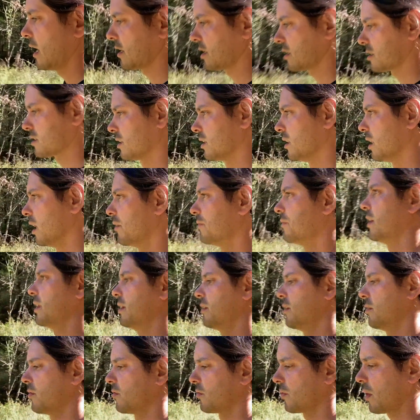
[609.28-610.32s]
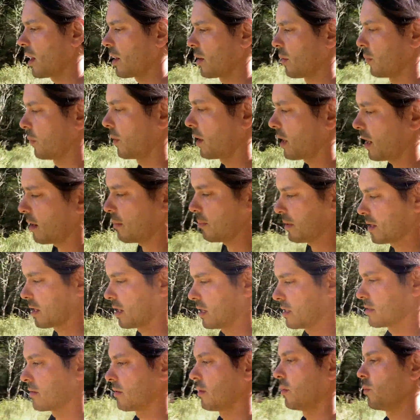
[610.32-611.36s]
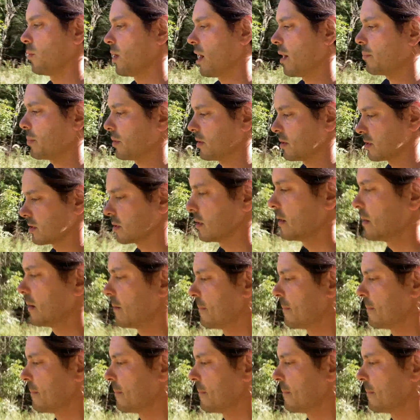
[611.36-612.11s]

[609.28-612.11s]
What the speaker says: just loved it right away because of the weapons.